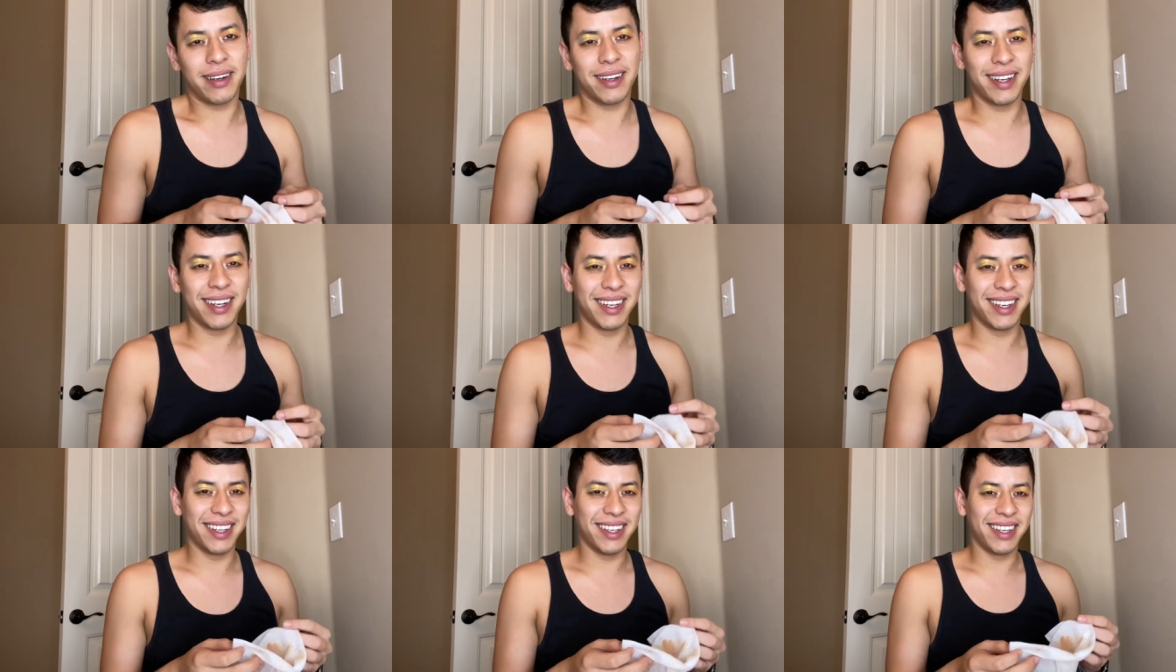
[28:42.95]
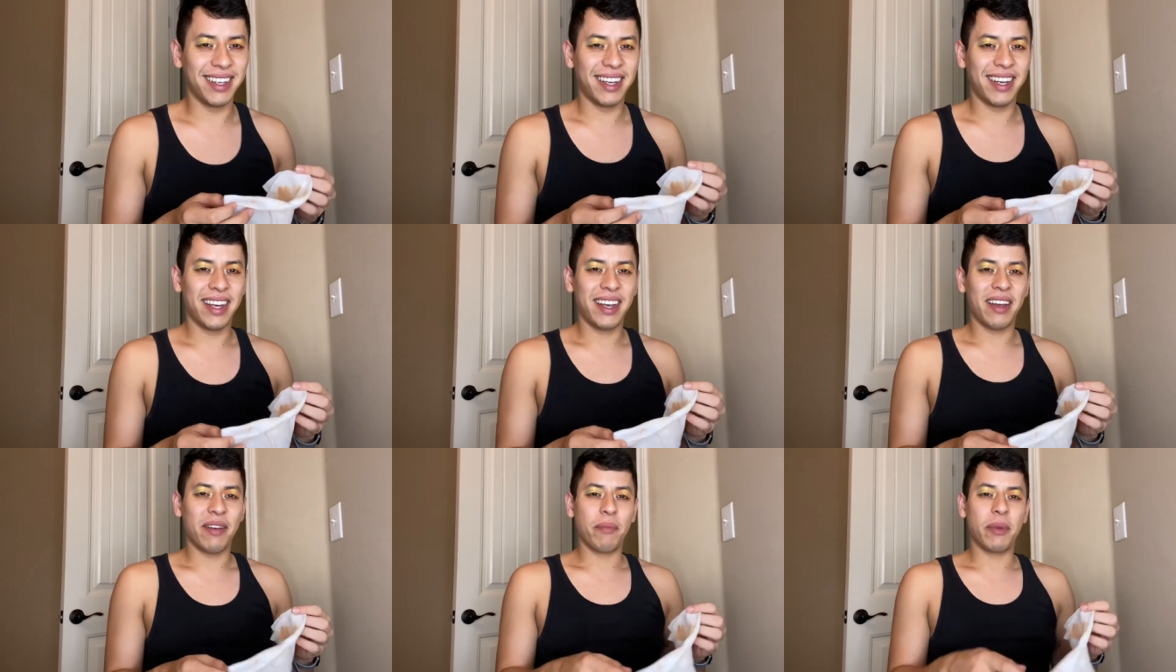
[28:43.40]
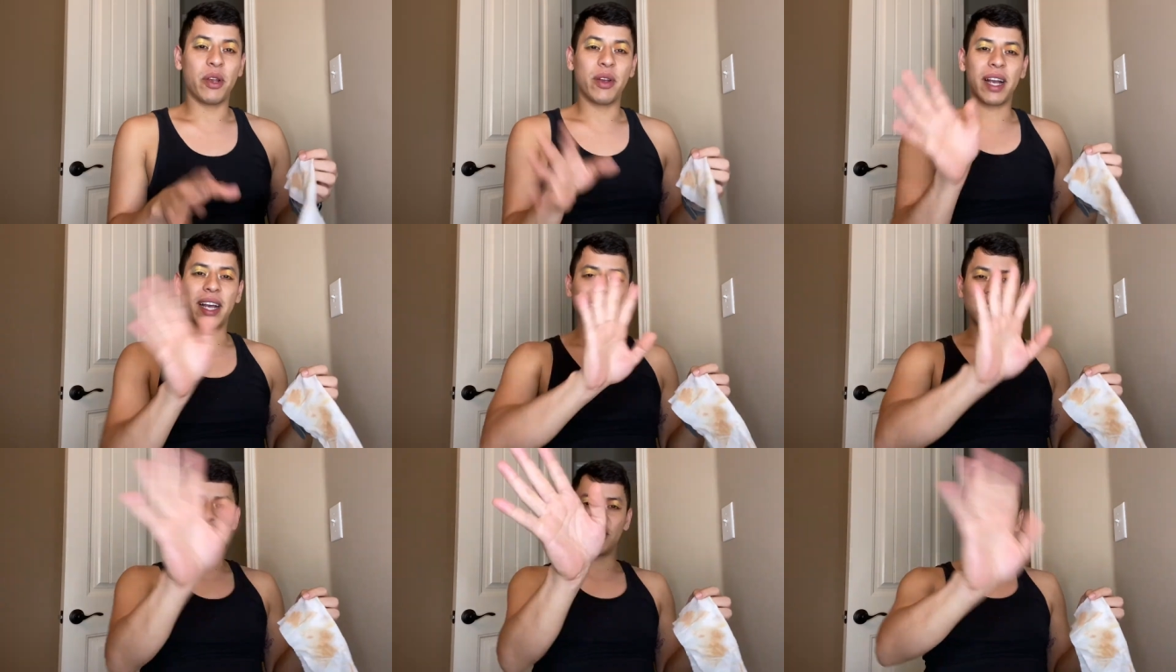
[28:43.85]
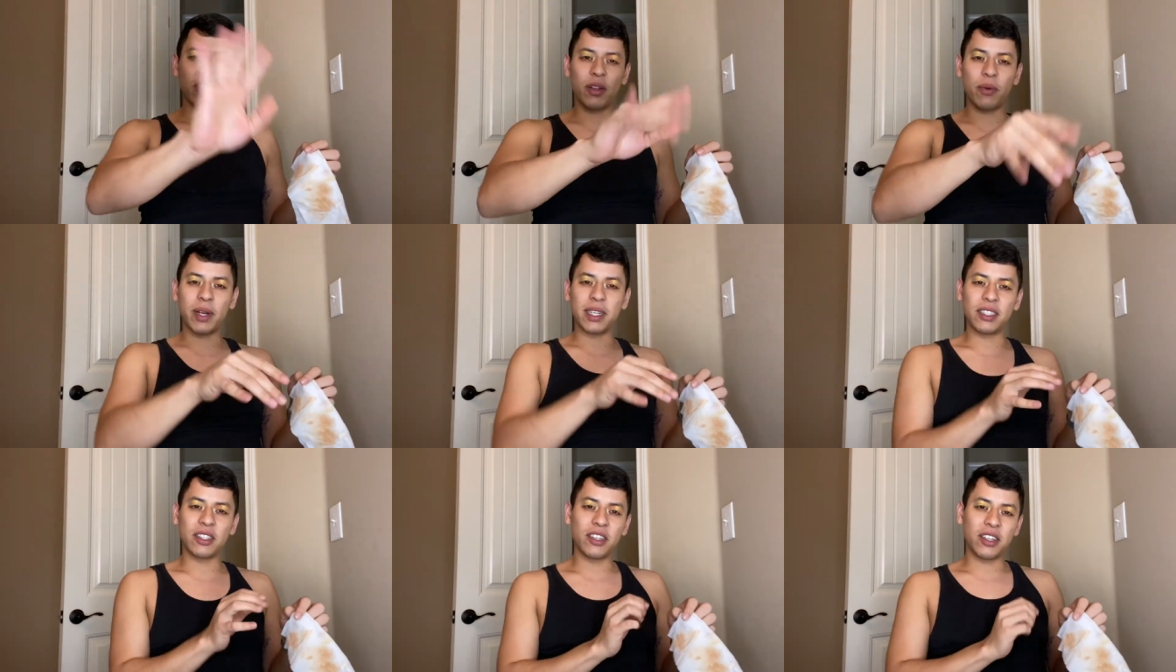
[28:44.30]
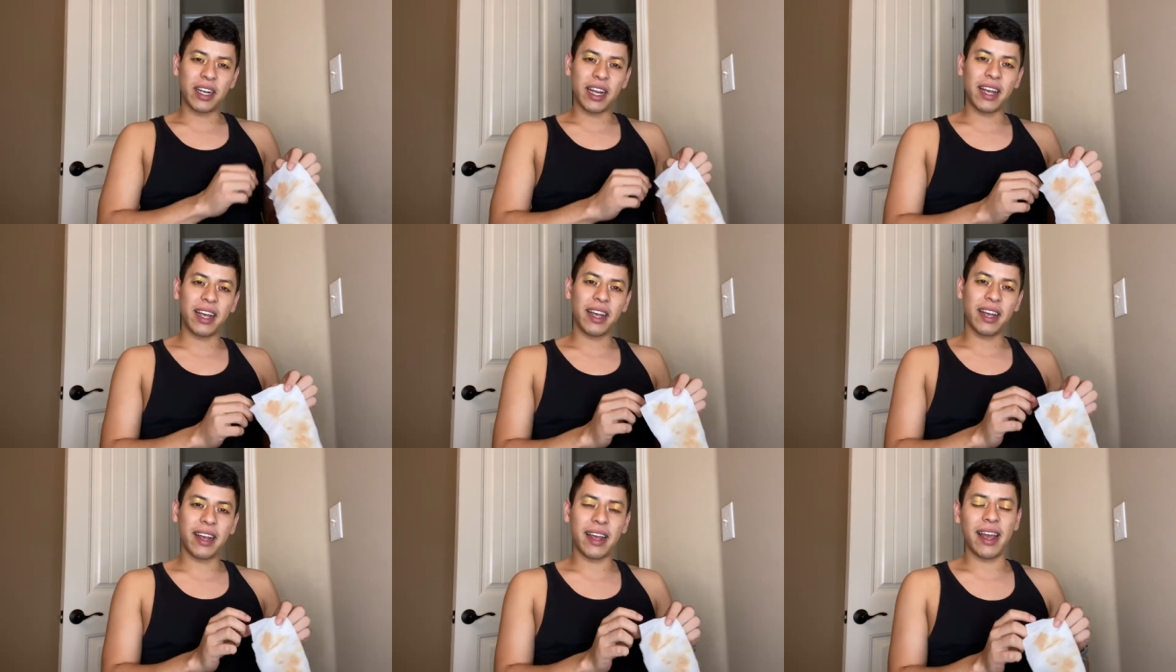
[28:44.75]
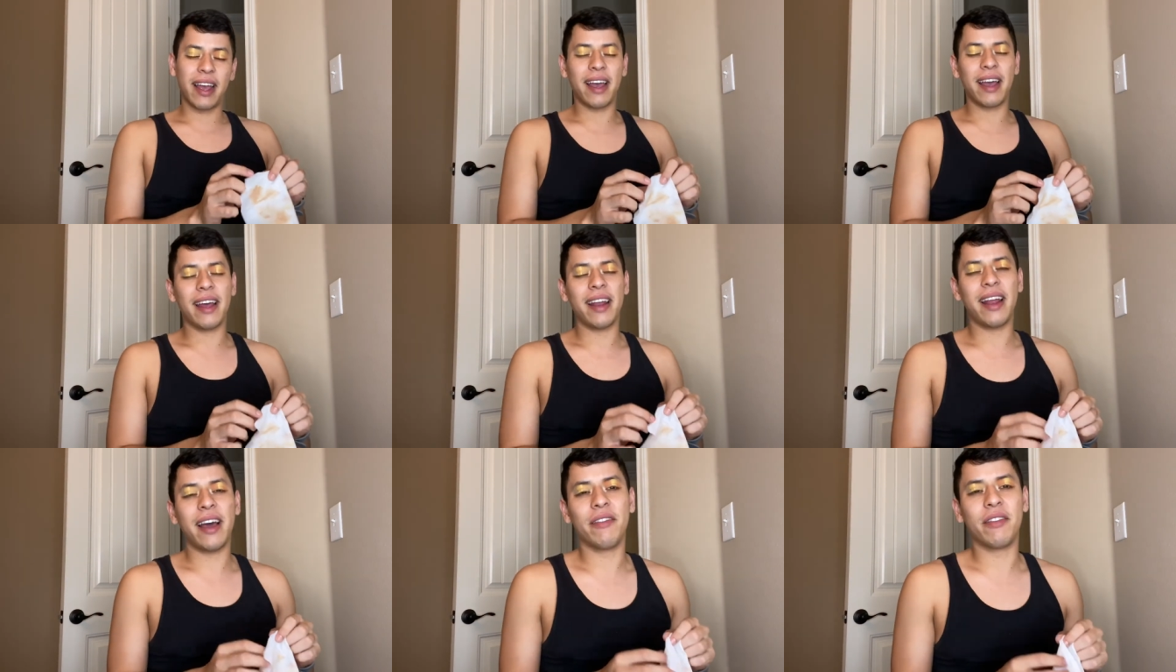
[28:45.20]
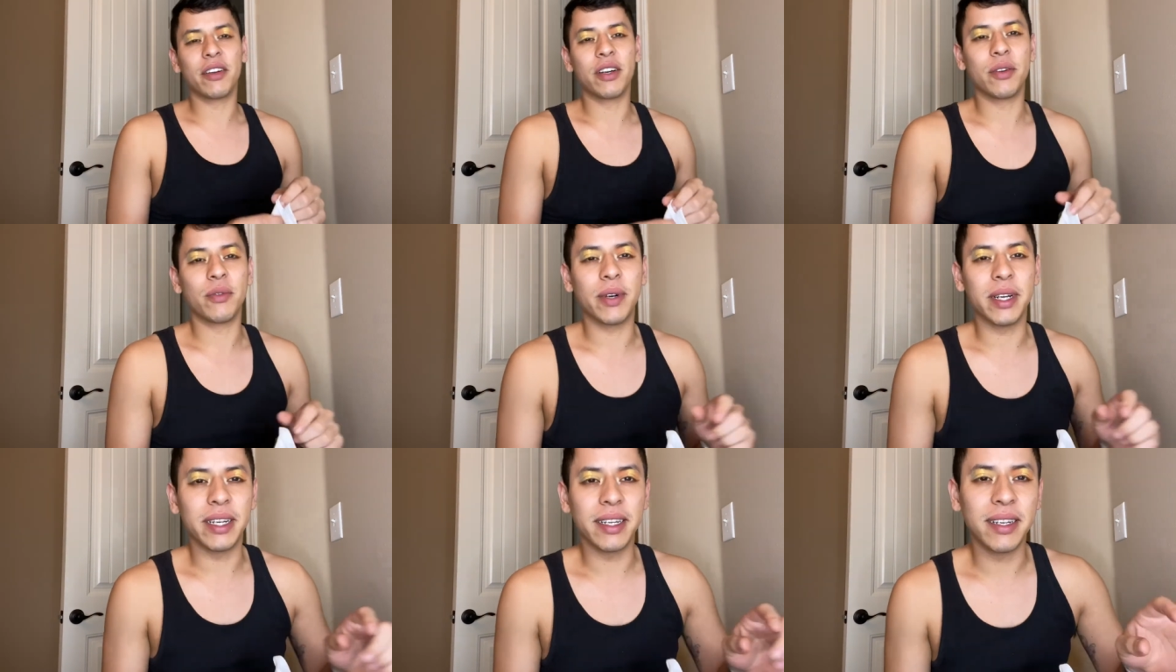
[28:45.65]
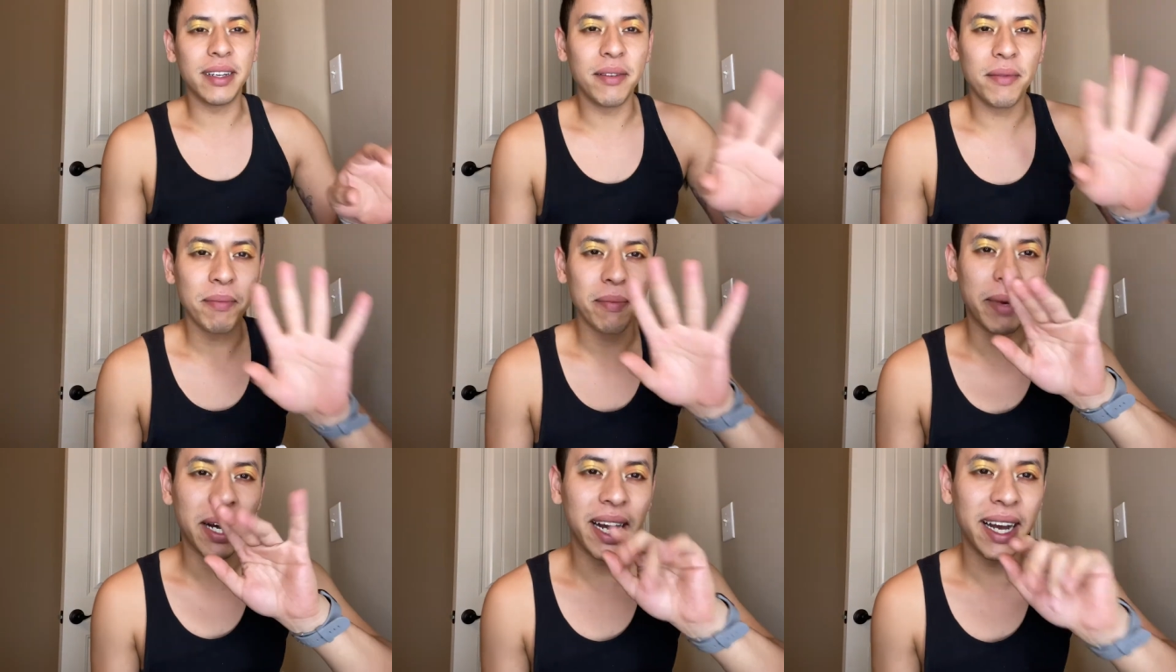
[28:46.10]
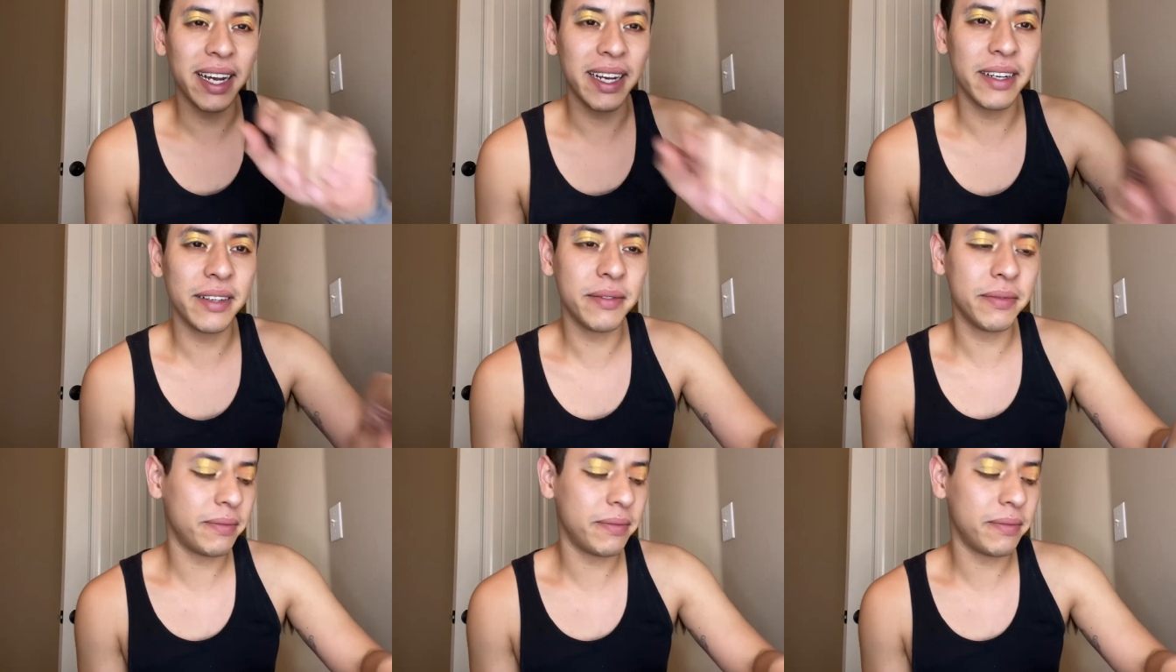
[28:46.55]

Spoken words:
But you guys enjoy the rest of your day and have a good one. Bye.